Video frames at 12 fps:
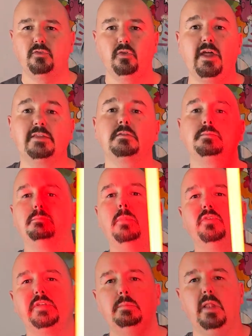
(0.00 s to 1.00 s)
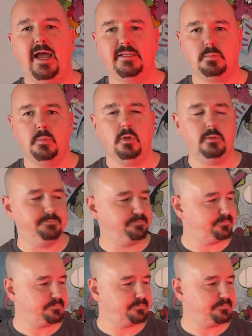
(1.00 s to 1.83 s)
So that's multi-blast mode.